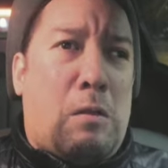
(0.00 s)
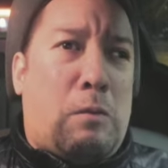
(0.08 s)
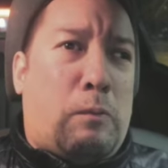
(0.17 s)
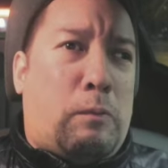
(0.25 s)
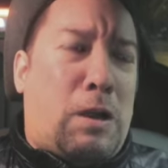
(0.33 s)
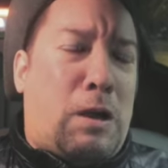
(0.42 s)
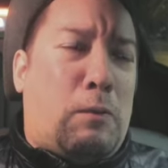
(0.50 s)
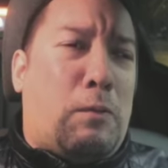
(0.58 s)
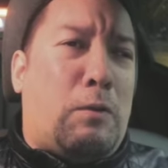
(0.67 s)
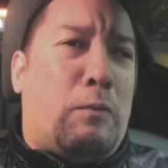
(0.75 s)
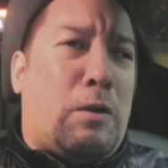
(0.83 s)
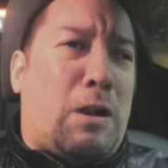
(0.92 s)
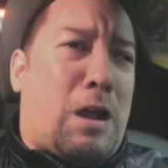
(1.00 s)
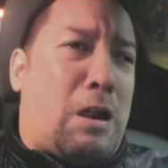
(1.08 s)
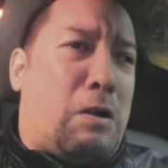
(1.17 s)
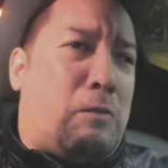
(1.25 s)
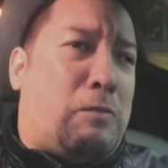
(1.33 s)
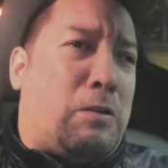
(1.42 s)
The problem with
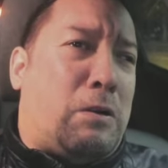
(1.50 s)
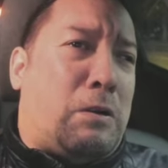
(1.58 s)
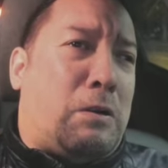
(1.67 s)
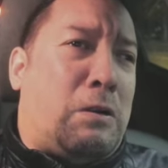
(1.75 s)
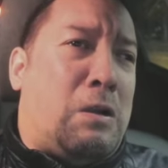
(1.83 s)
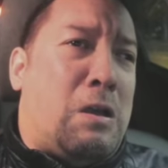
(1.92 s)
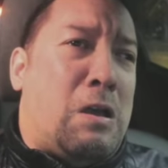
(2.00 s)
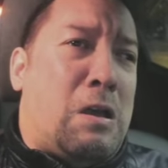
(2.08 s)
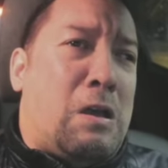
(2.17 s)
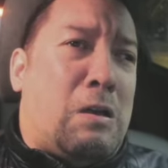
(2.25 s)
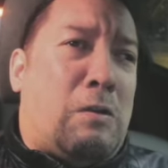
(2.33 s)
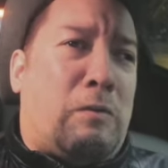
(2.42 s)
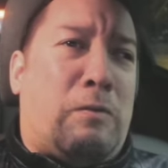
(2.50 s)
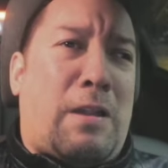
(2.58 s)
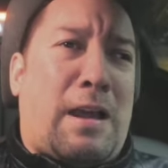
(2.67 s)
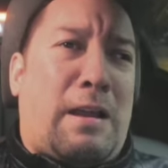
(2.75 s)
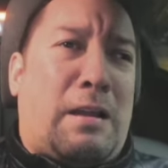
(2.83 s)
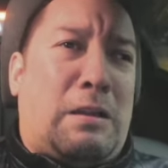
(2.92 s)
Arthur
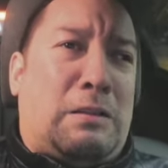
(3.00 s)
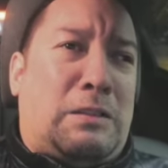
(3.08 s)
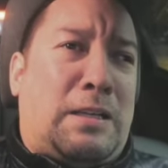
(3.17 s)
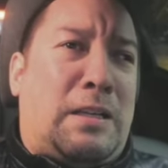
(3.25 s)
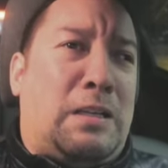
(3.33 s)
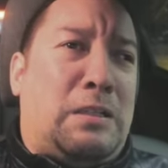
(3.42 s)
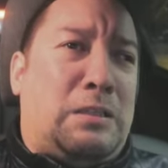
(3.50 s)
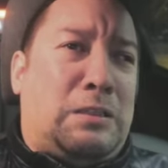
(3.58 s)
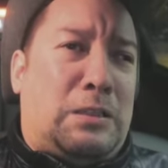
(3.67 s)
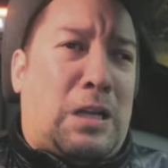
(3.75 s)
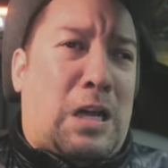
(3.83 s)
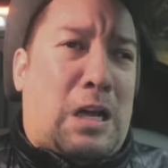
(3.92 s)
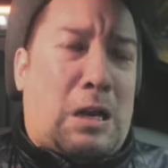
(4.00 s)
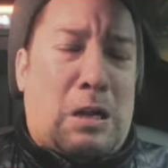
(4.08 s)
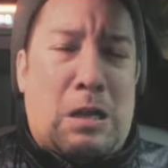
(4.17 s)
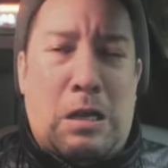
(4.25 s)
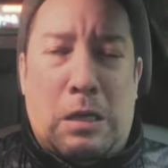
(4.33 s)
Fleck is he's not